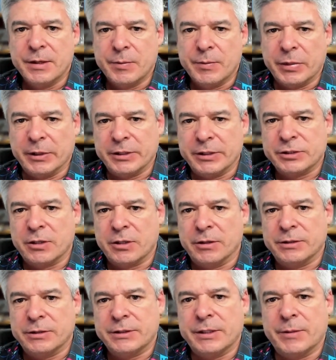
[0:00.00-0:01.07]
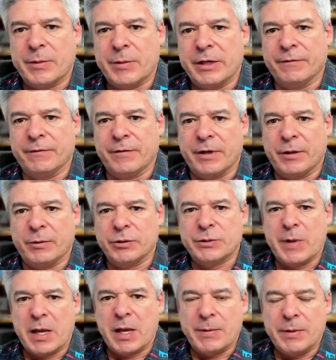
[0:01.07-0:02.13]
But let's start by defining what
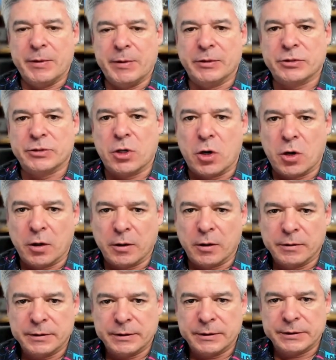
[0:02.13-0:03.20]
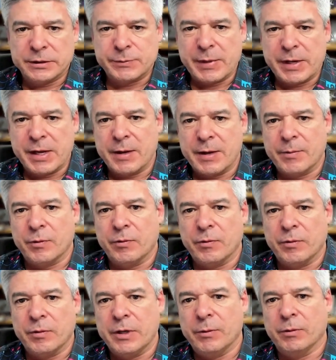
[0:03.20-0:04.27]
spam emails are. Spam,
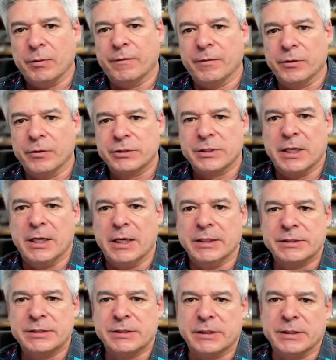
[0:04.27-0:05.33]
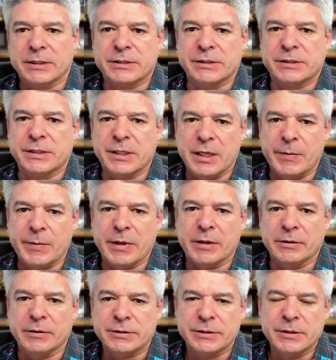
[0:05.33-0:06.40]
it refers to unsolicited
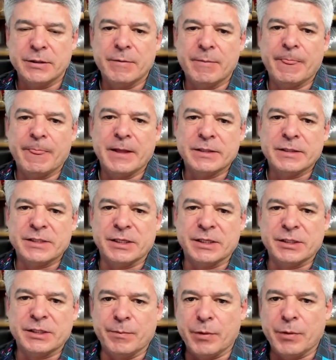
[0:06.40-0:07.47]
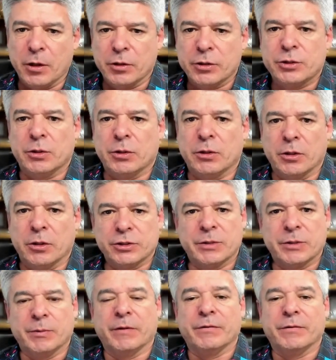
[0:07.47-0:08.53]
emails sent in bulk to a large
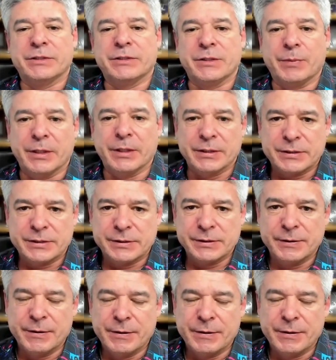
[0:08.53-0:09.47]
number of recipients.